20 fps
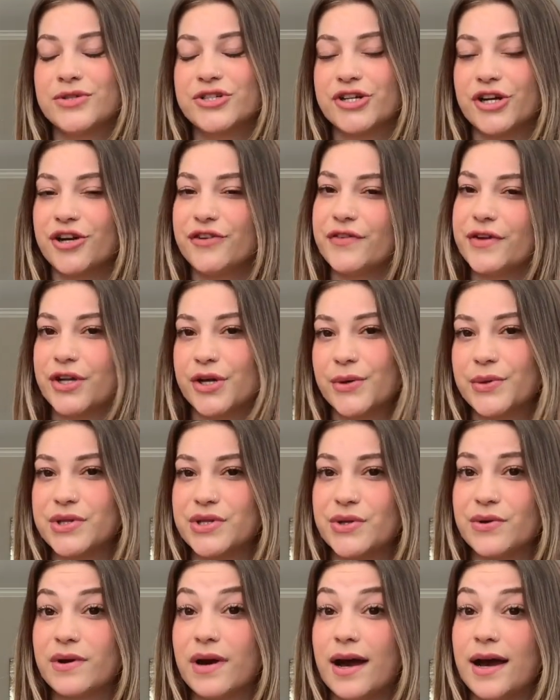share a video
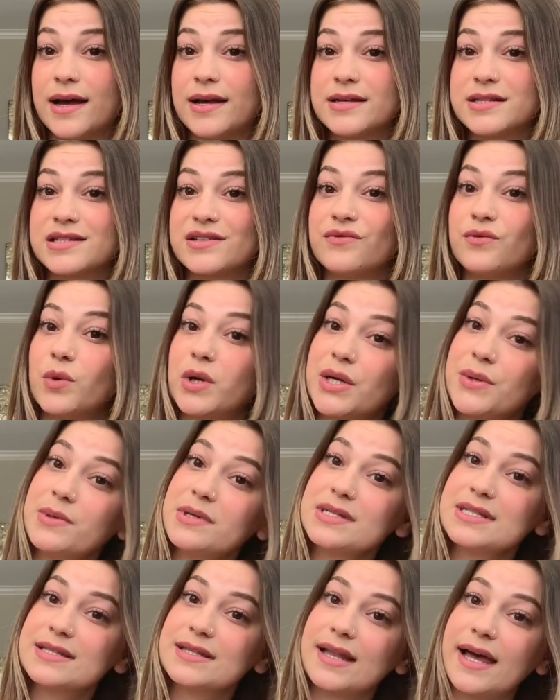with you guys of what it
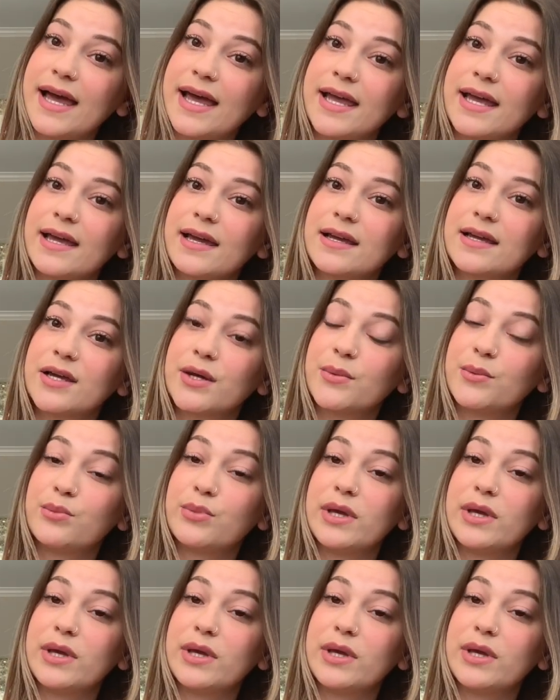was like